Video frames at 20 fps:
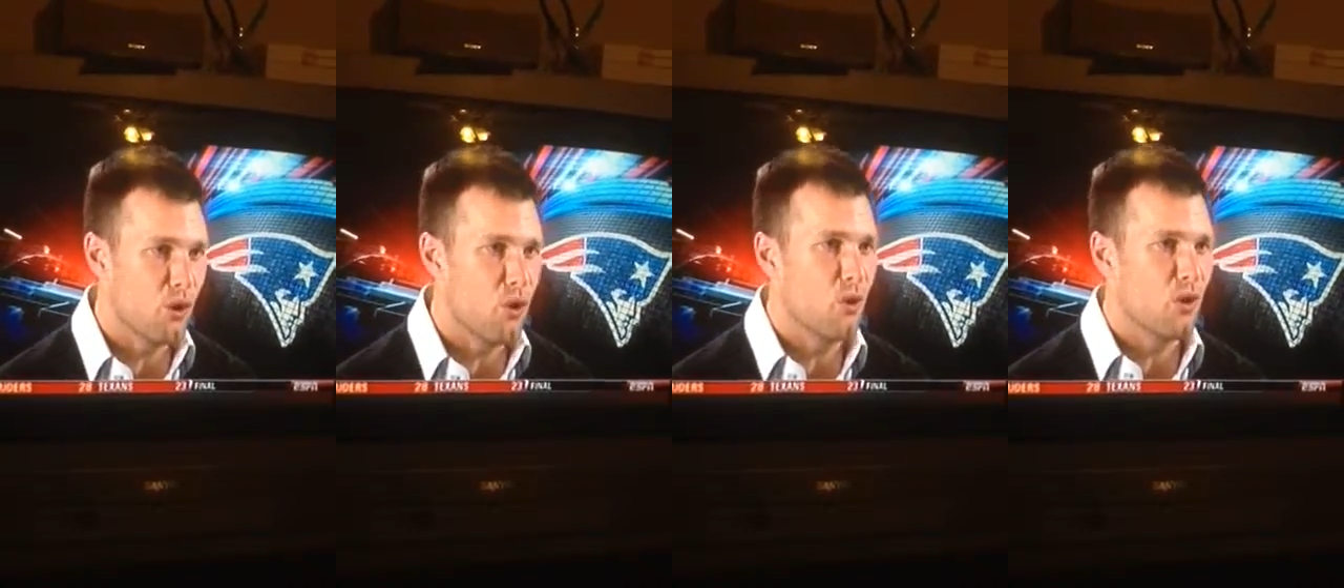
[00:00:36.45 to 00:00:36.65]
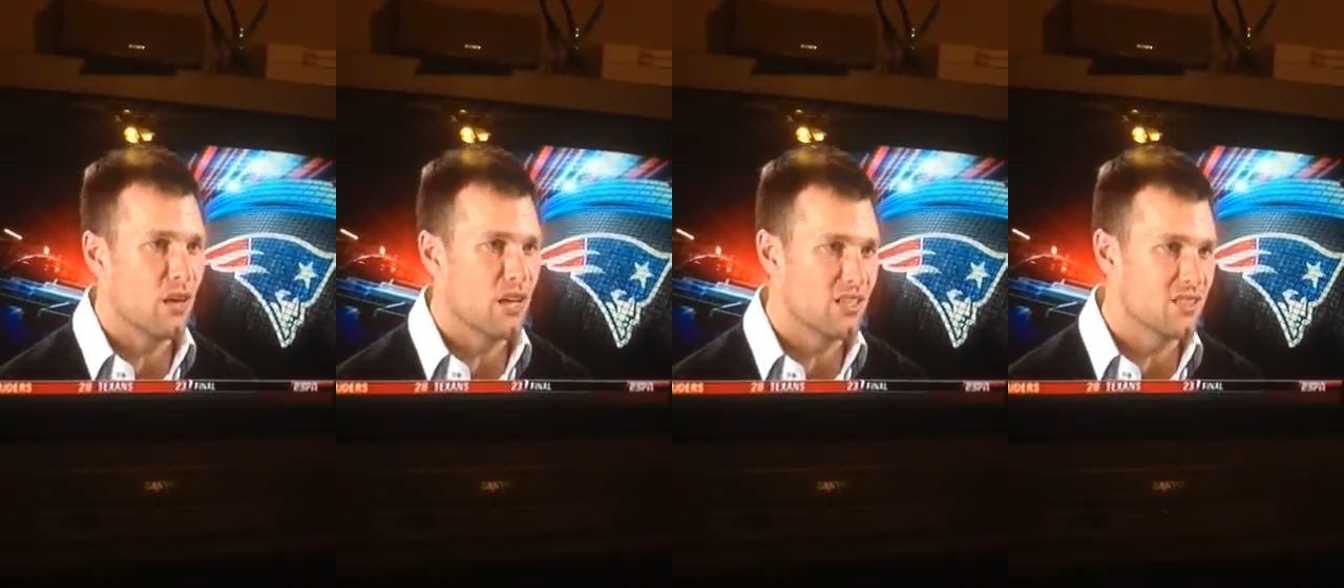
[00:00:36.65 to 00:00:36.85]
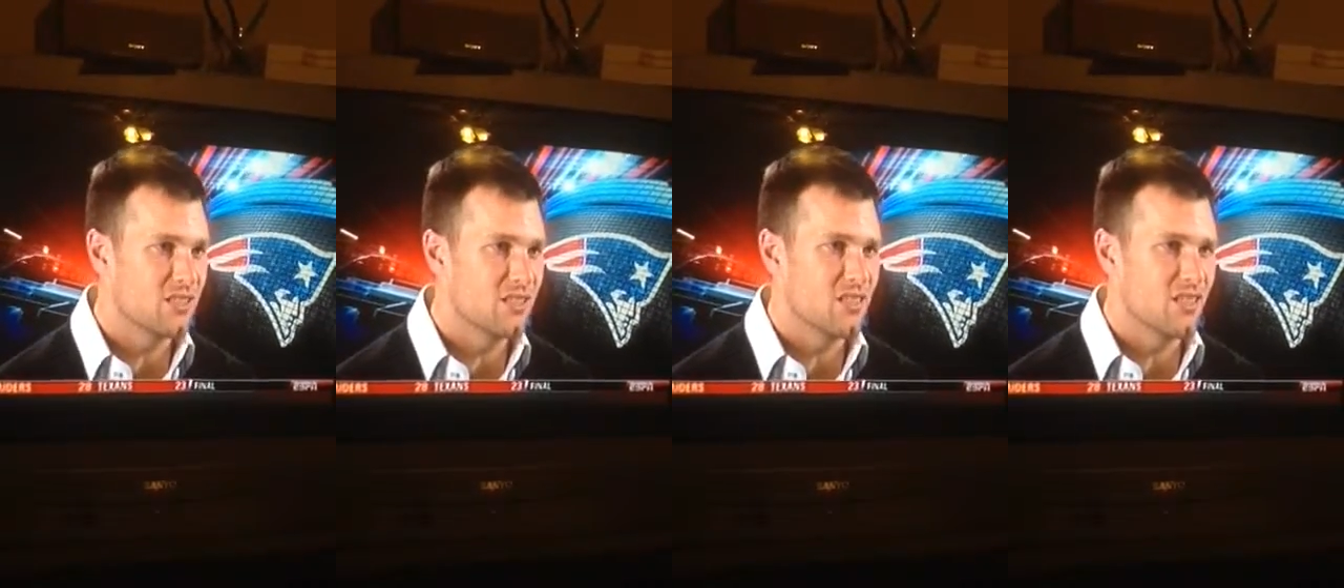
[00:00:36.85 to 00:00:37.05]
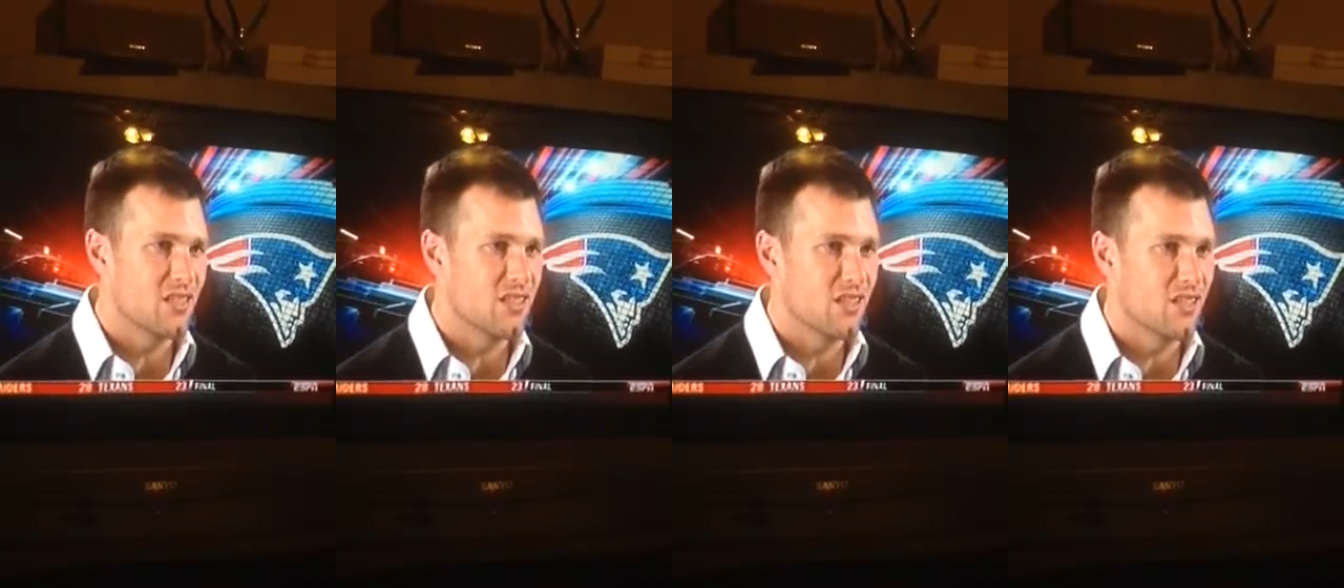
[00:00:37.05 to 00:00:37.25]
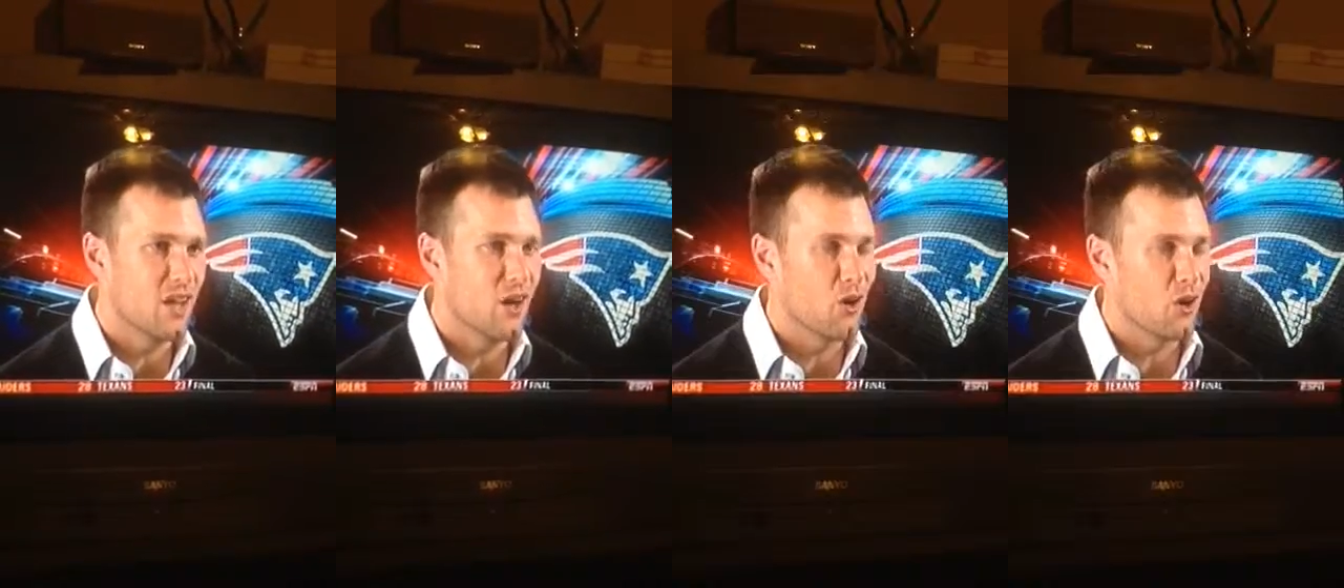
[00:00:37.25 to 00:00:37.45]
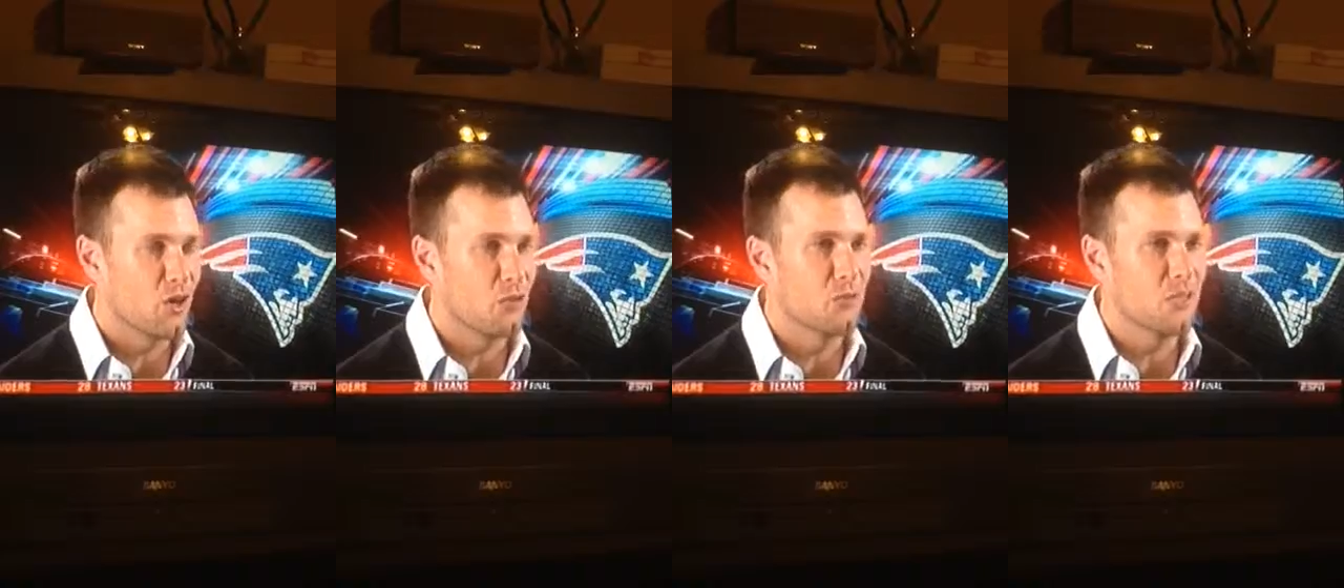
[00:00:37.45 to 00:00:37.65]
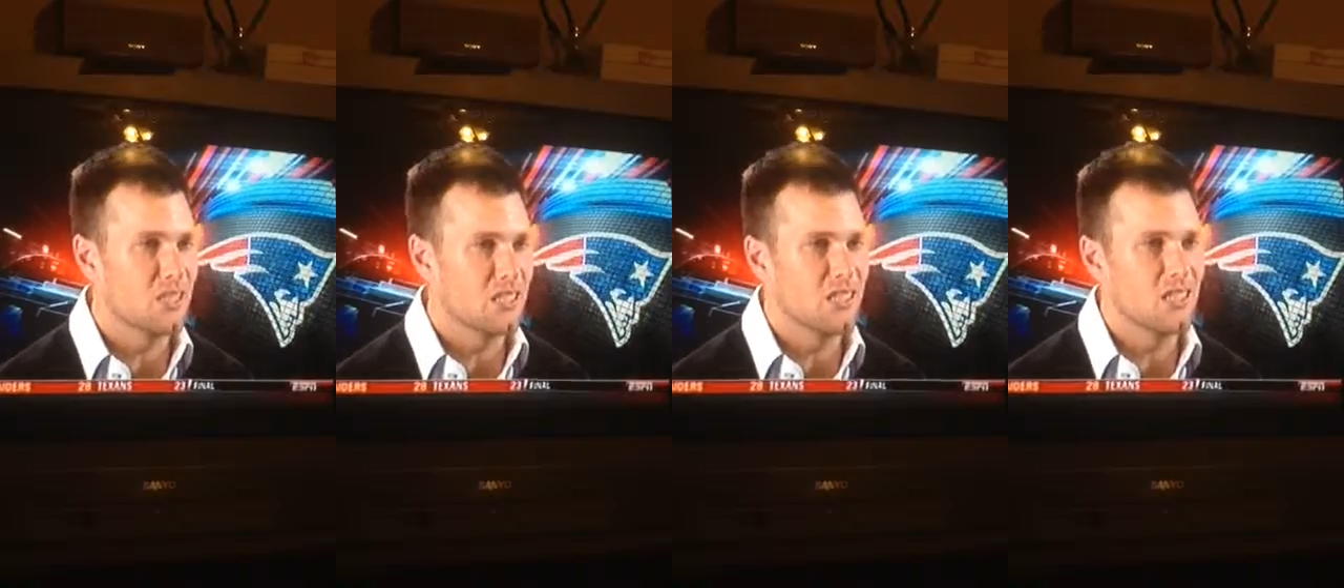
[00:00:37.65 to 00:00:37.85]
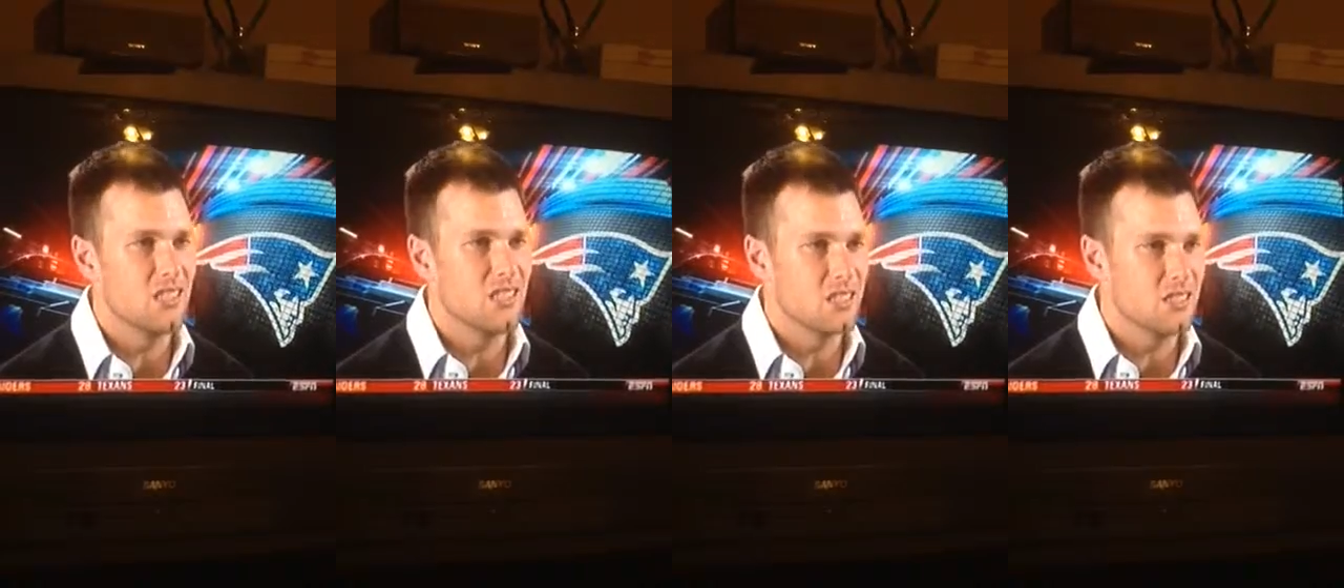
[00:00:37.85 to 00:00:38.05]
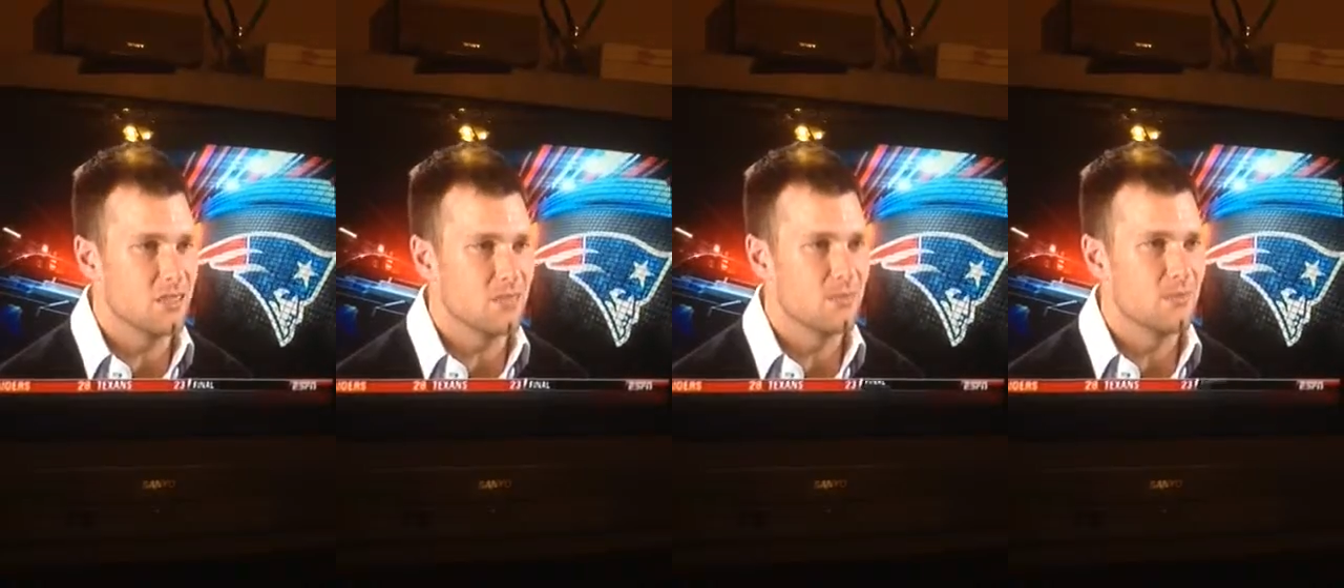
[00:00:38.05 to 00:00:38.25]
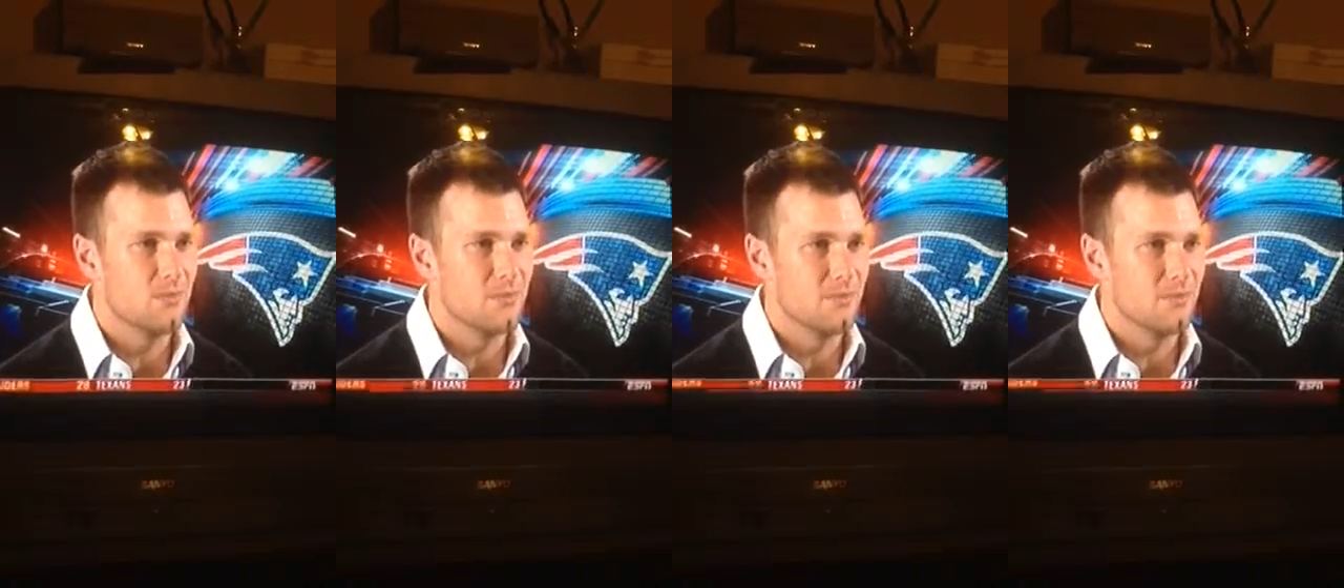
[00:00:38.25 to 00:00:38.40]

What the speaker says: forward as to the outcome of the season.